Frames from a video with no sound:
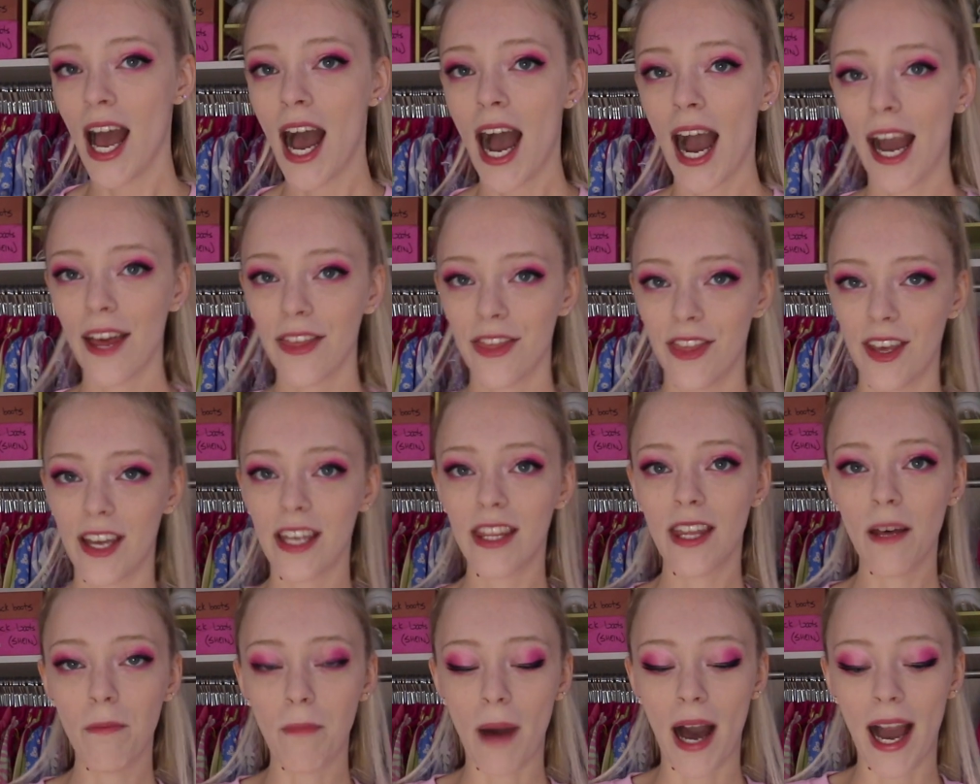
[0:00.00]
I
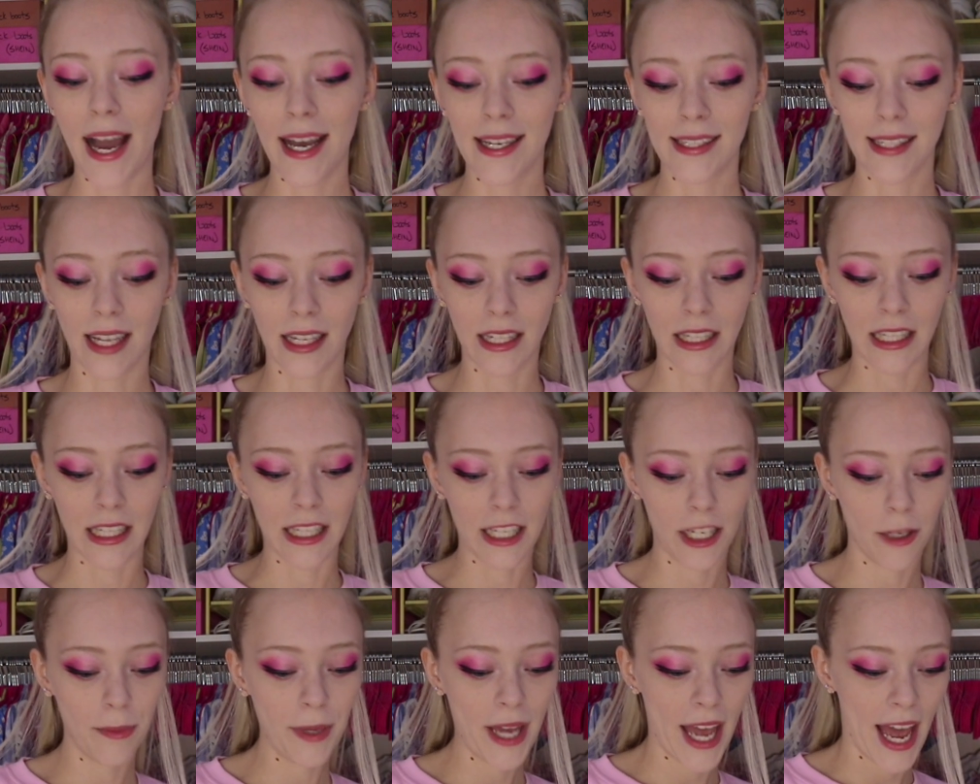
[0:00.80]
think the MIYA is a
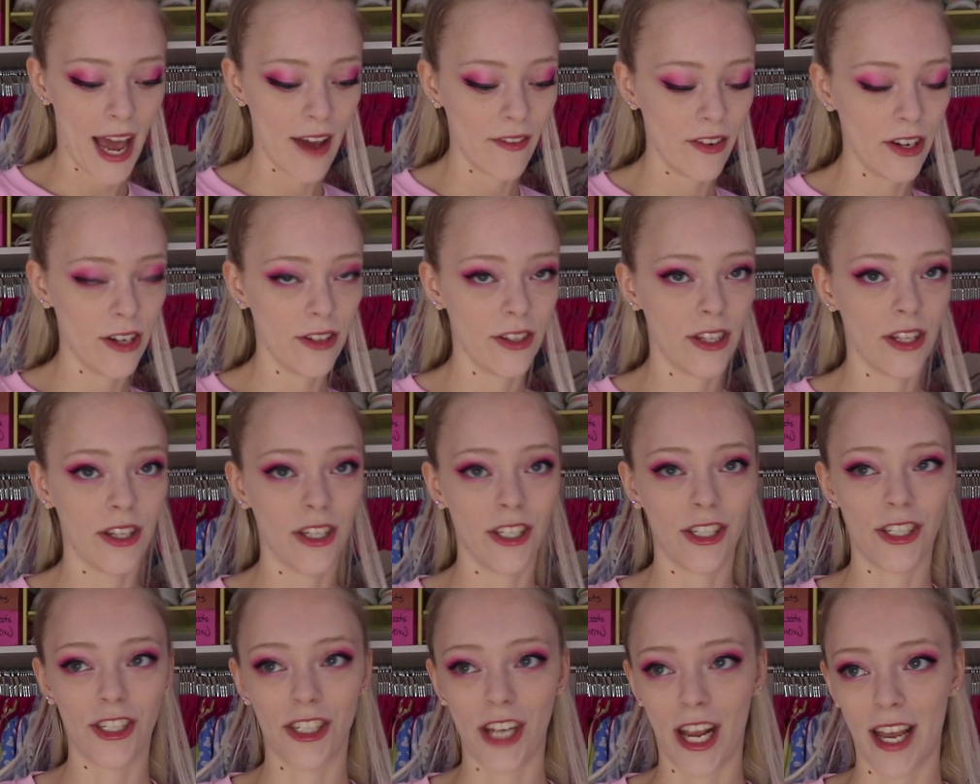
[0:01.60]
little bit heavier than
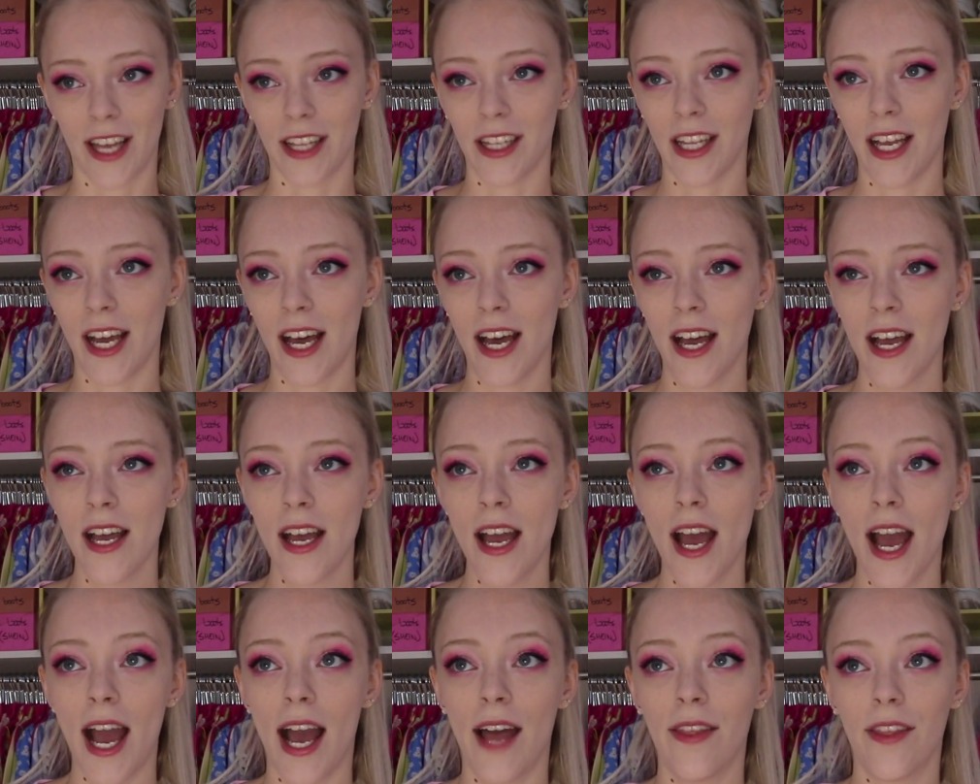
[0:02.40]
the Shayla,
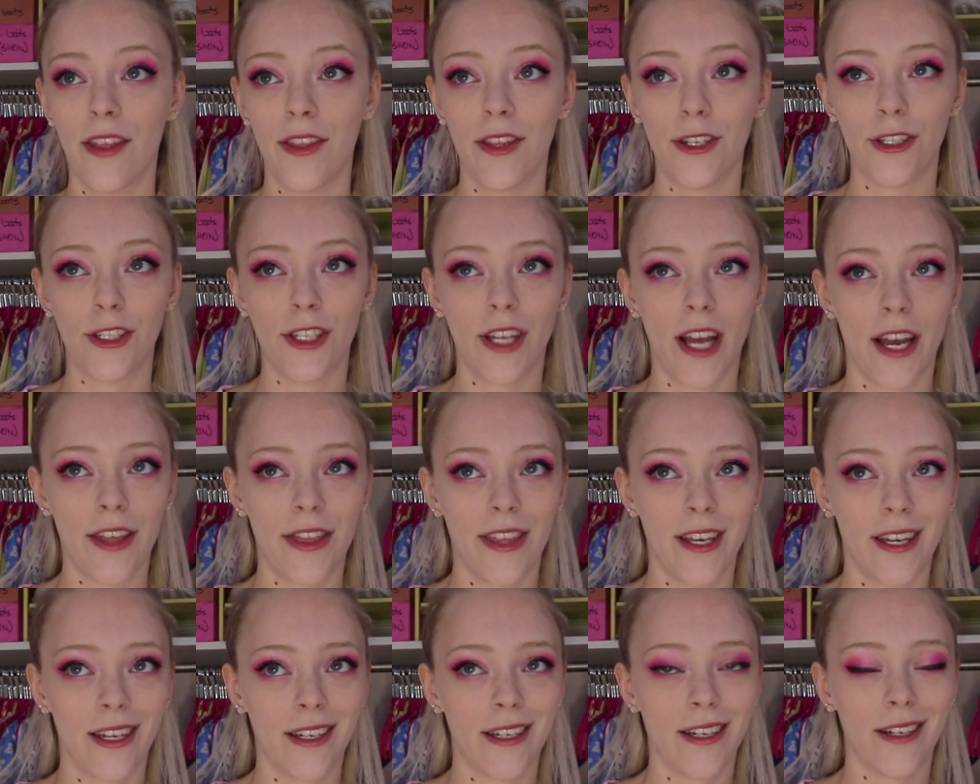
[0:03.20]
and then I
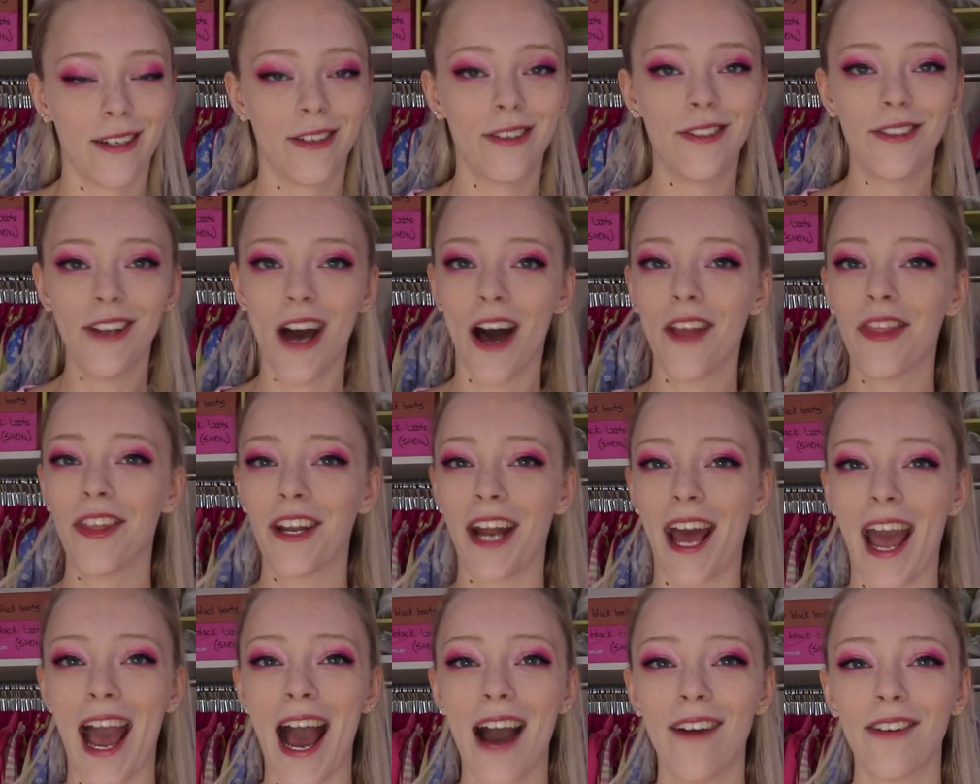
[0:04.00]
think, not that
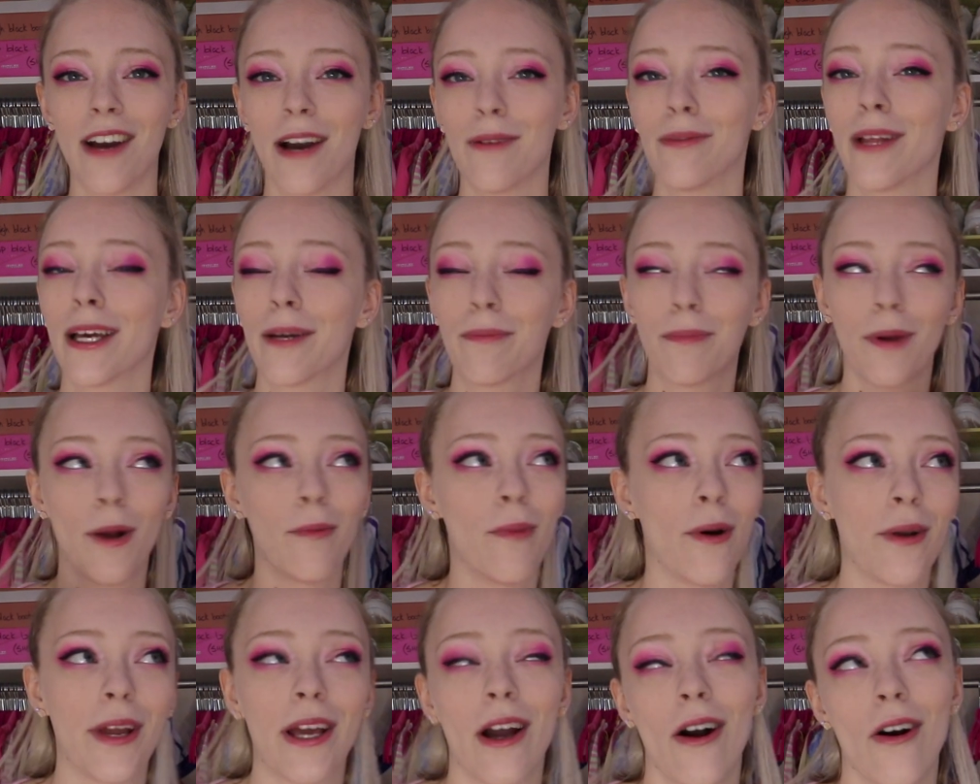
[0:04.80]
I have it, I'm like
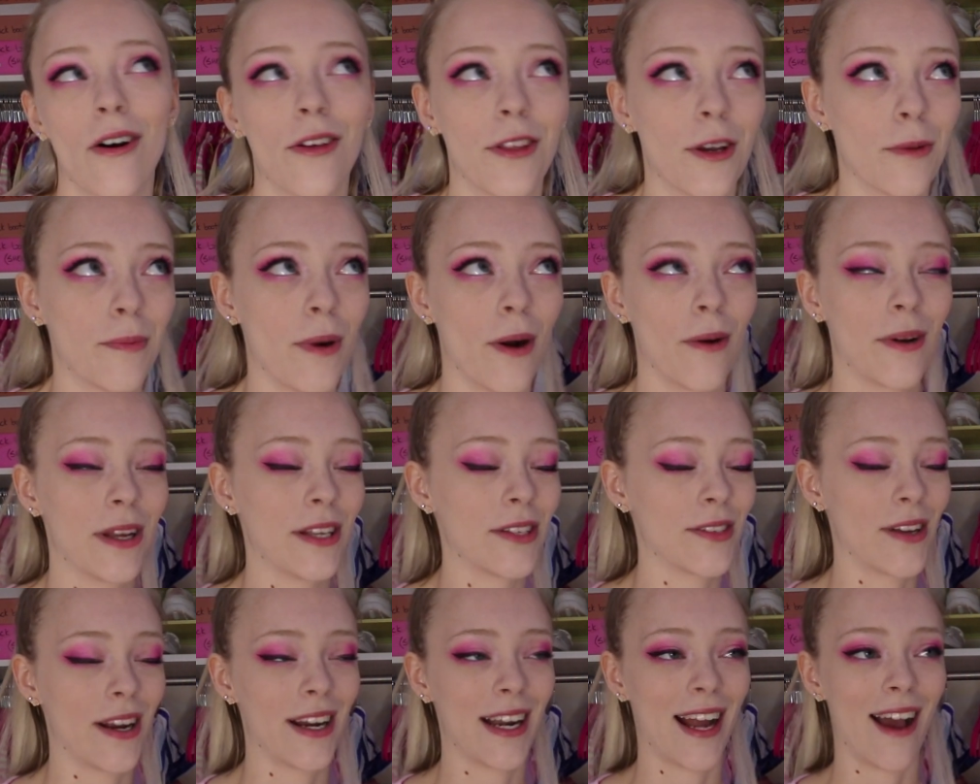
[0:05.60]
promoting all their
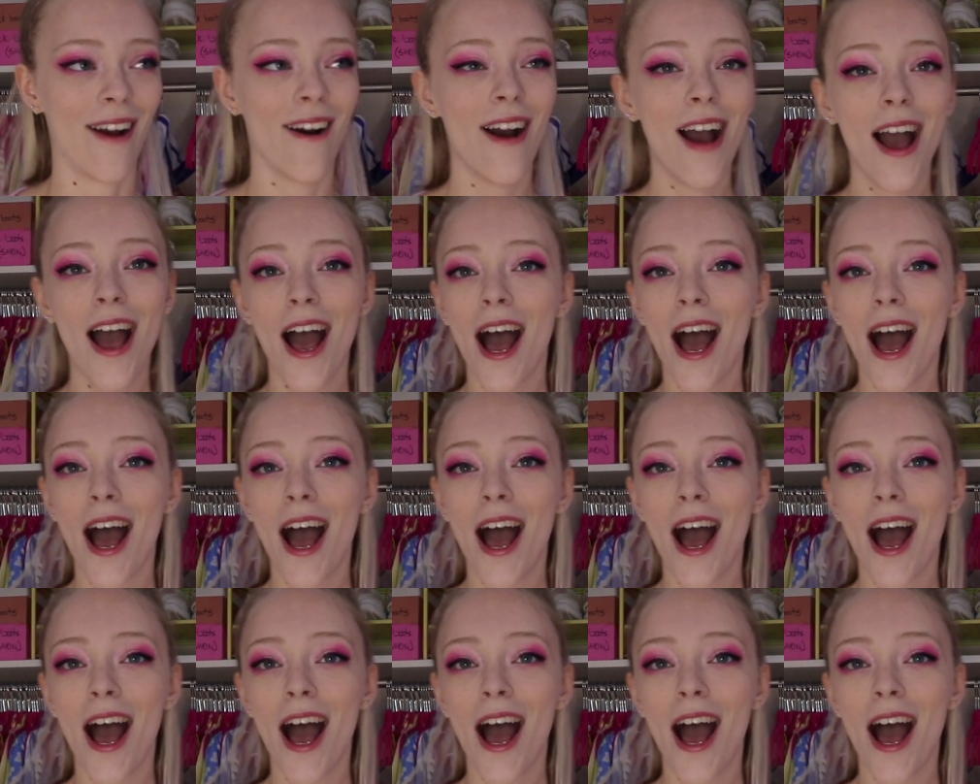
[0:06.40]
ponies right now.